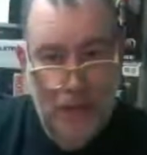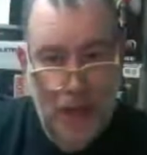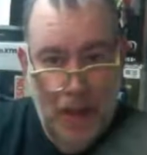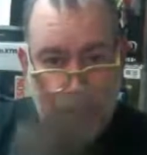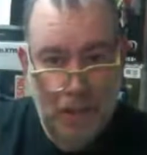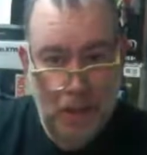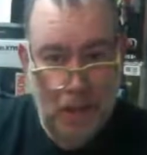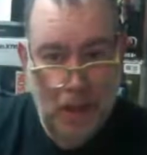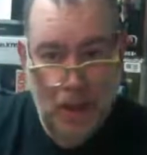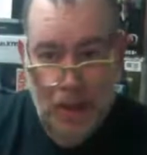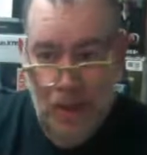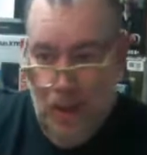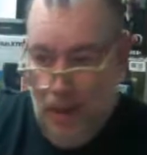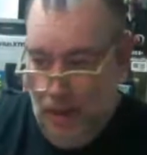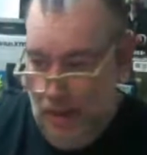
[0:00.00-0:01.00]
Pop
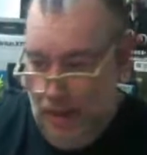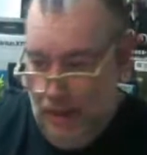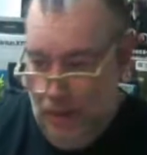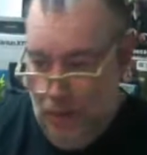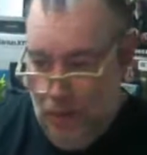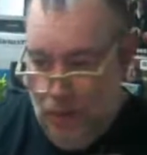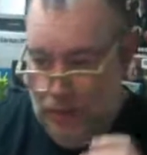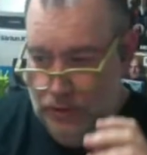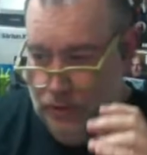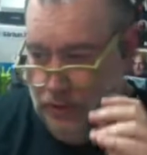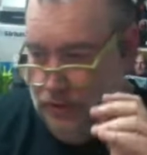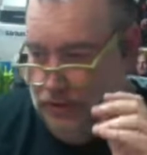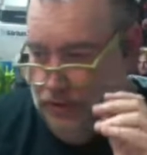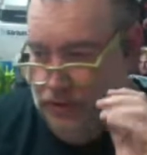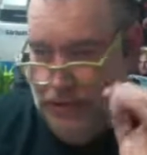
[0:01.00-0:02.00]
label, which
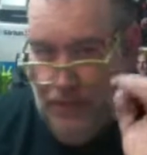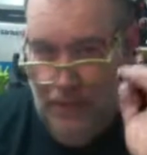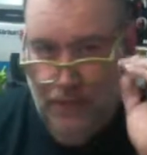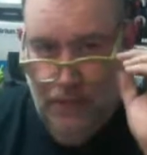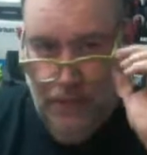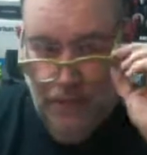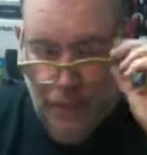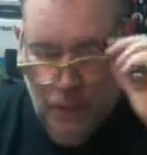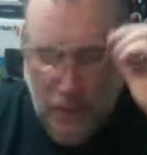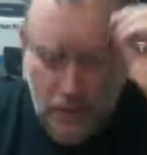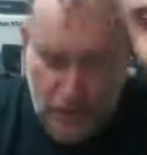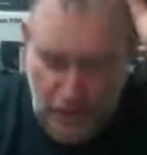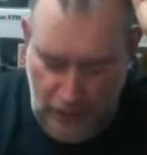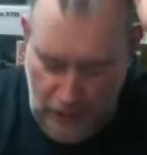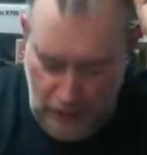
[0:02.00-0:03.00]
is David
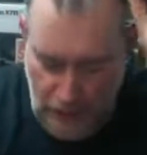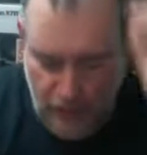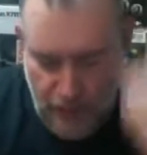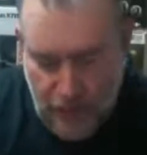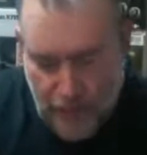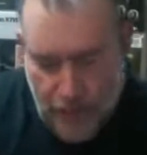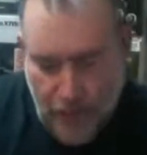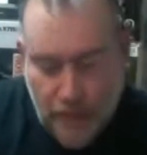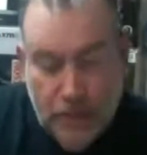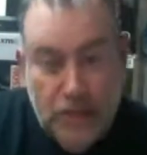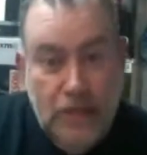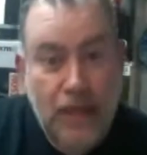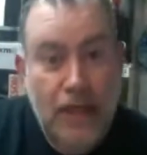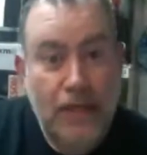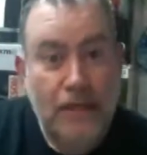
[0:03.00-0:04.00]
Burns' label, if I'm not
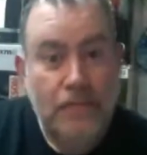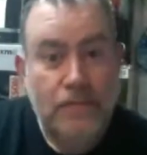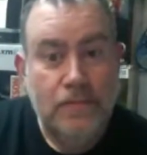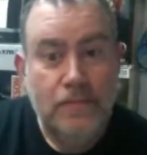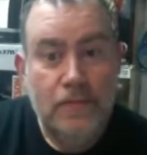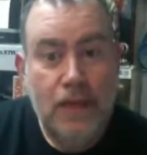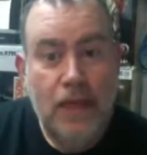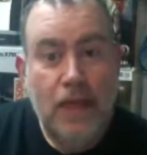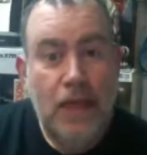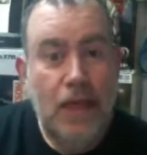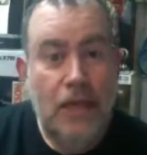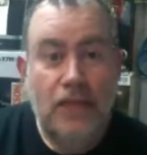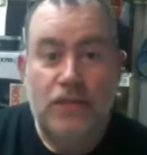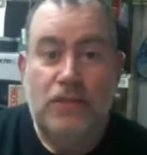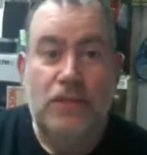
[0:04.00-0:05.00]
mistaken.
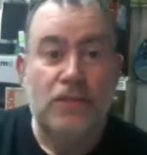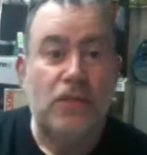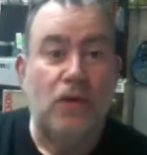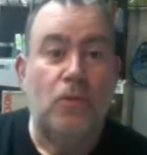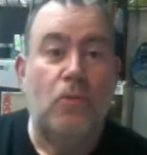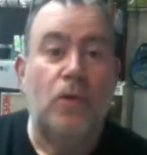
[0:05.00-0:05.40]
This is our